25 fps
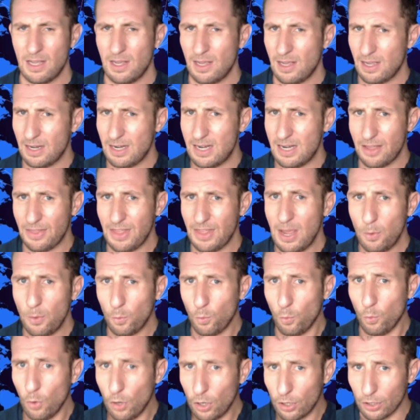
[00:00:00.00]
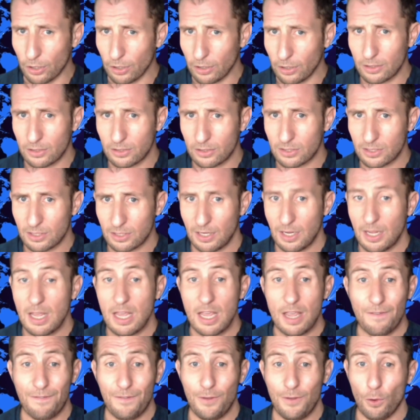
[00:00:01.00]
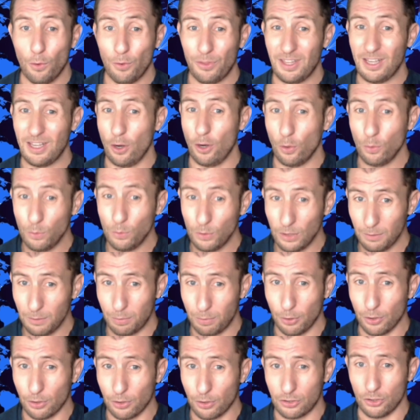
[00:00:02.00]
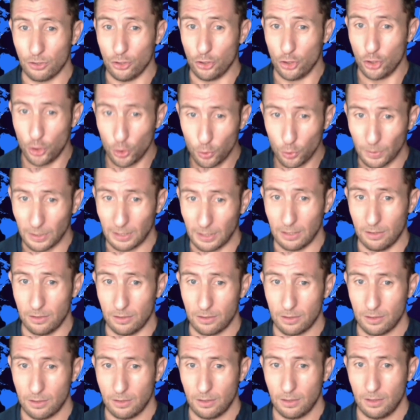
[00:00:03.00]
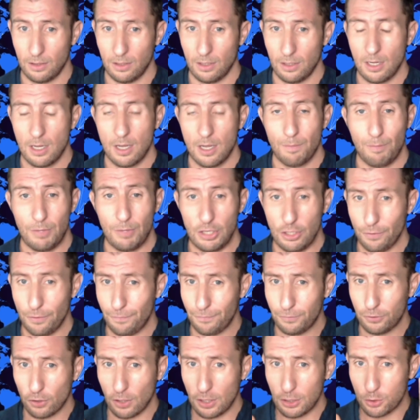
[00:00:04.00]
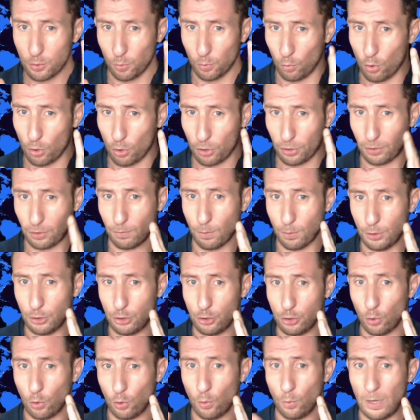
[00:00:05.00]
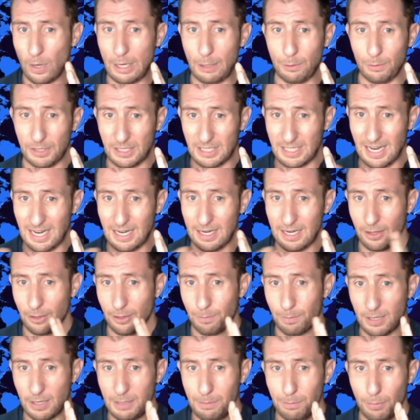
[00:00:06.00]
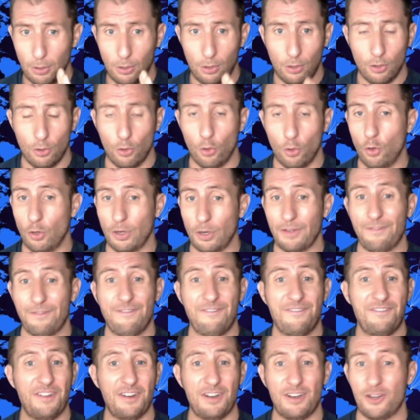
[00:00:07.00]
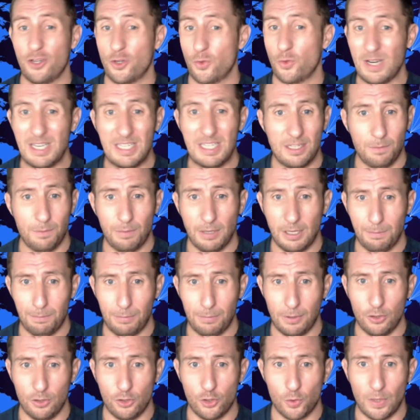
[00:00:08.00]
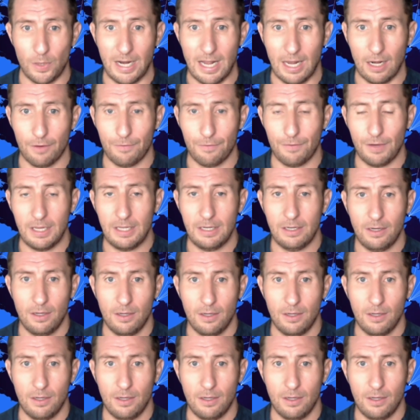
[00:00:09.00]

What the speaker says: Now that works if you're the only person doing it. But you've tried to walk through a doorway with 10 other people or fit 20 people into an elevator,